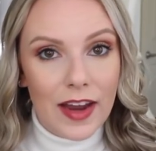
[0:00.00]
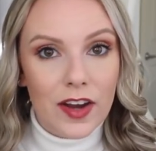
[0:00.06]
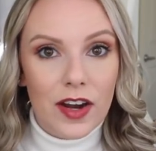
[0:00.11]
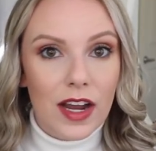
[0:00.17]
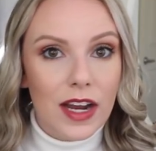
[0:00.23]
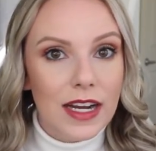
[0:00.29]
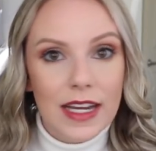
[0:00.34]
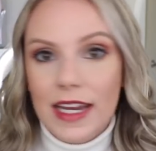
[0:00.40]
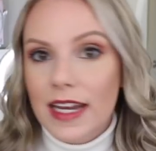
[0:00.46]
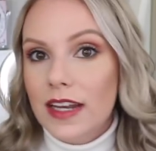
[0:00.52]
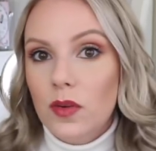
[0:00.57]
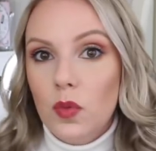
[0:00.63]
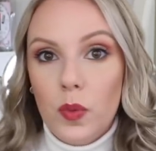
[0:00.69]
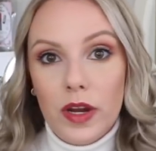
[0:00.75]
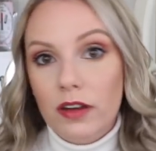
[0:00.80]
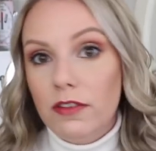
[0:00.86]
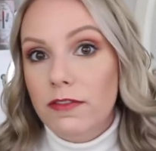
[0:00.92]
You're not gonna get any
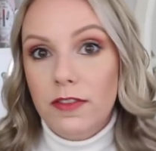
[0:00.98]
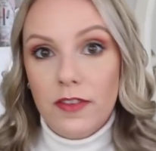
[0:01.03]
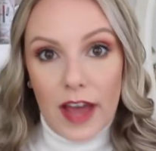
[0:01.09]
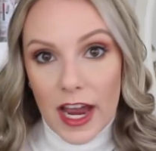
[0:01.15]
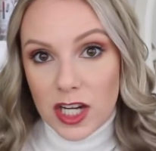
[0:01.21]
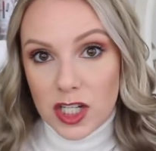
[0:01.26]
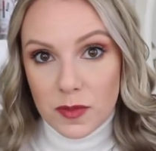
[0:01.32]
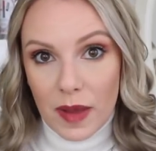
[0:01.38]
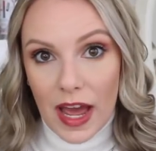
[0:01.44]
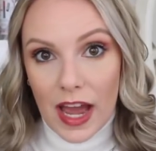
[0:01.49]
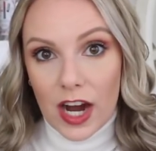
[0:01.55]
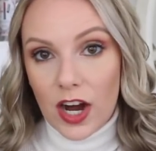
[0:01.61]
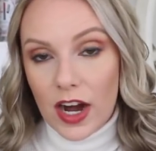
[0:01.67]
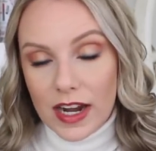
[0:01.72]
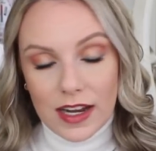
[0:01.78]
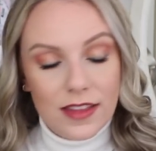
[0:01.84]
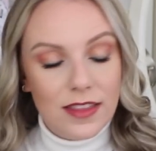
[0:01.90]
weird
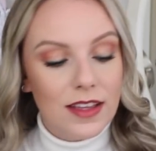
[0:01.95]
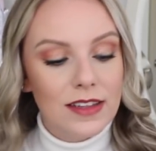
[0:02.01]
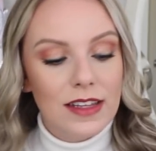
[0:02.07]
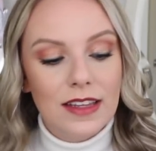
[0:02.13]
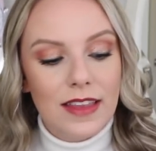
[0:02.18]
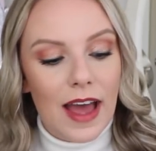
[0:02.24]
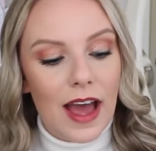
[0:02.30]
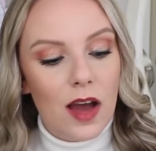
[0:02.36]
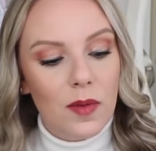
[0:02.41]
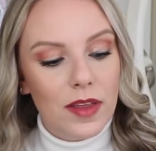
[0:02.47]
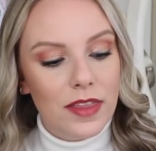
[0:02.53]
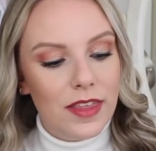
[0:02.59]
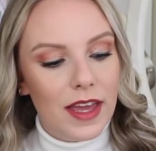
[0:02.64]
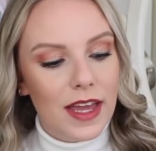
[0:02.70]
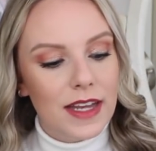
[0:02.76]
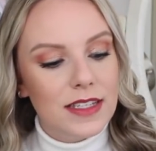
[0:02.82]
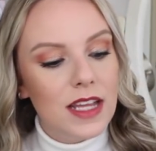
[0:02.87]
flashback or anything like that
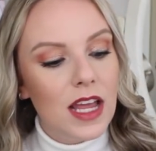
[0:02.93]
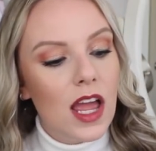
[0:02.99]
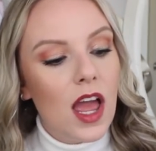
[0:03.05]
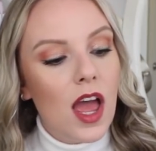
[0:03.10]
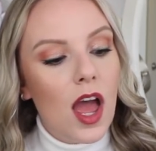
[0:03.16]
with it